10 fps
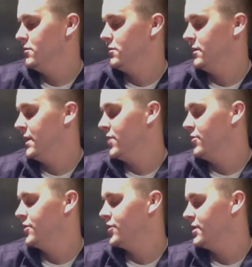Nate
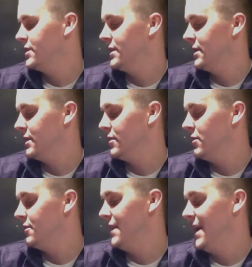Christensen
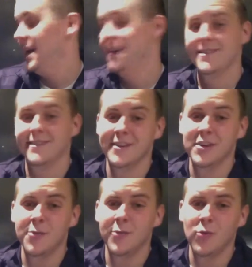already has the
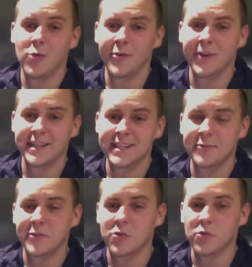number 1 ranked
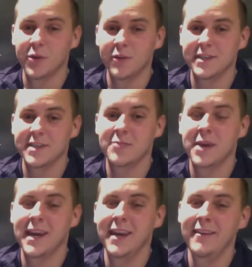team in the world,
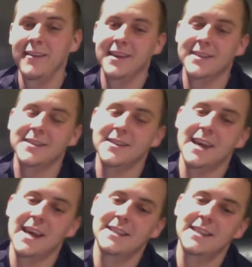Spain, and to
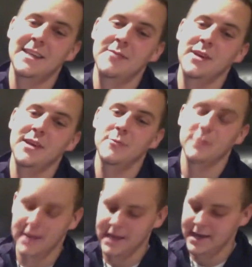that team he
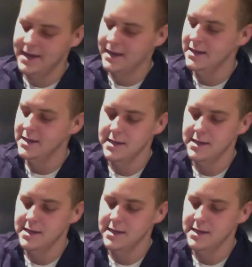will add